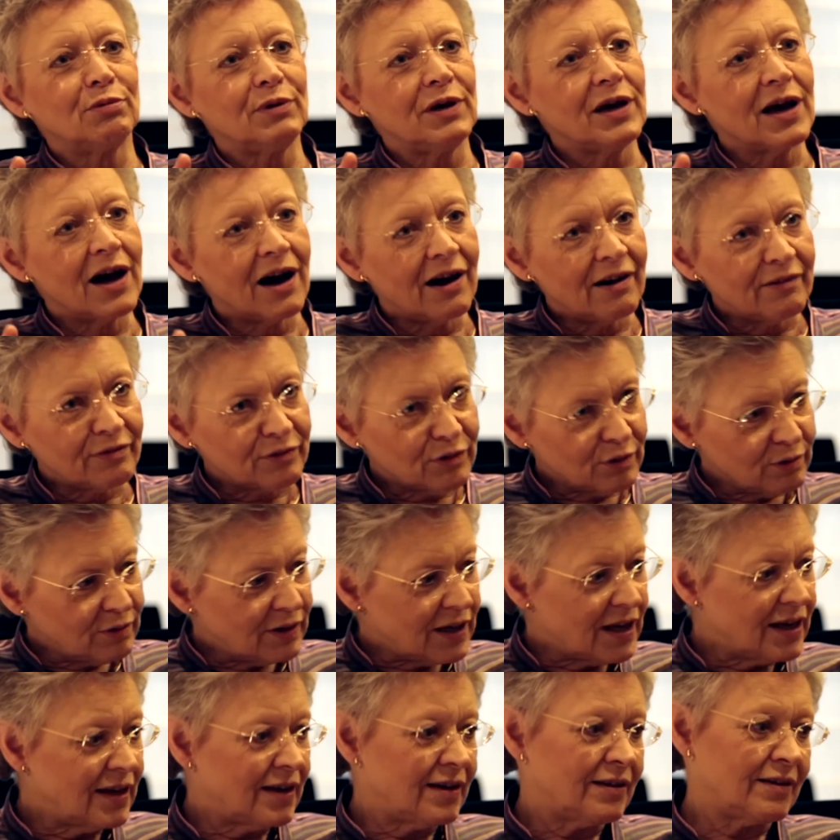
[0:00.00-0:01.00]
we have
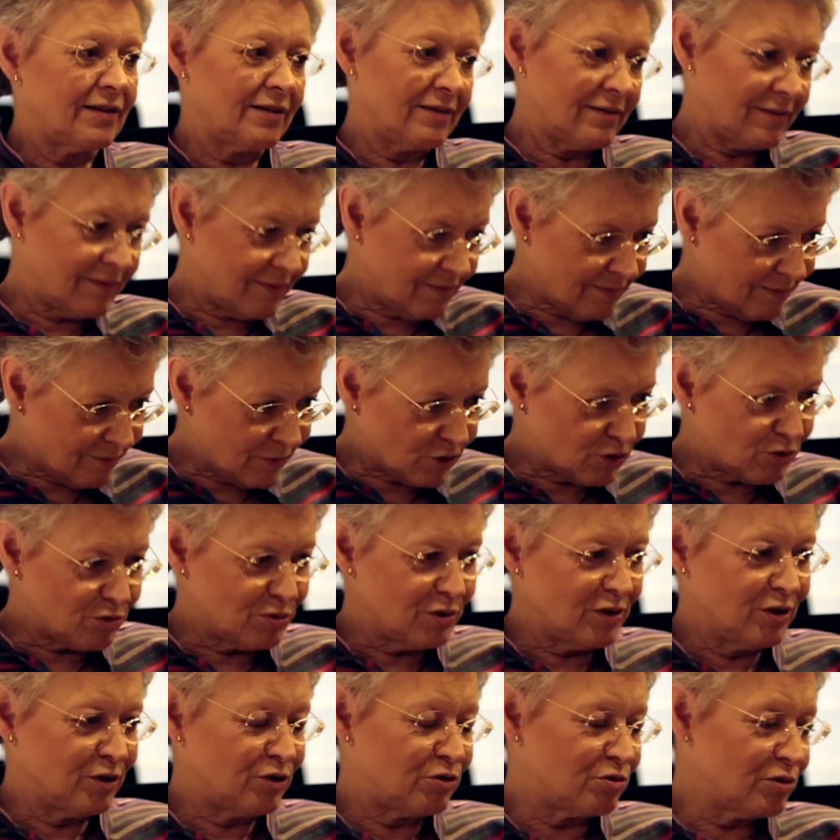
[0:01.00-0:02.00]
today tr
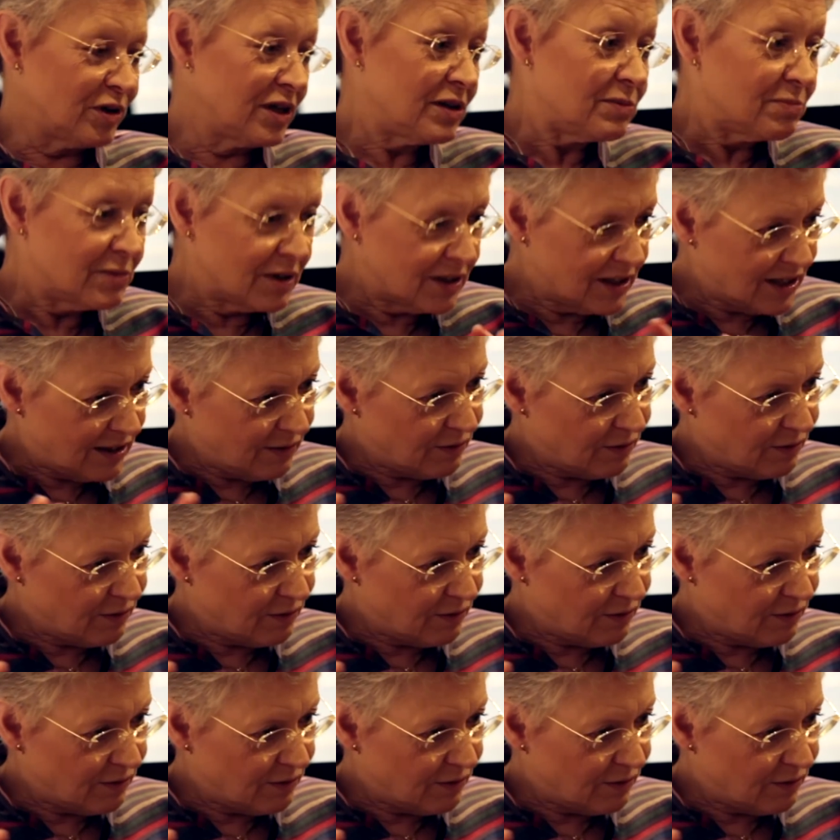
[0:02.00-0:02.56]
a treatment,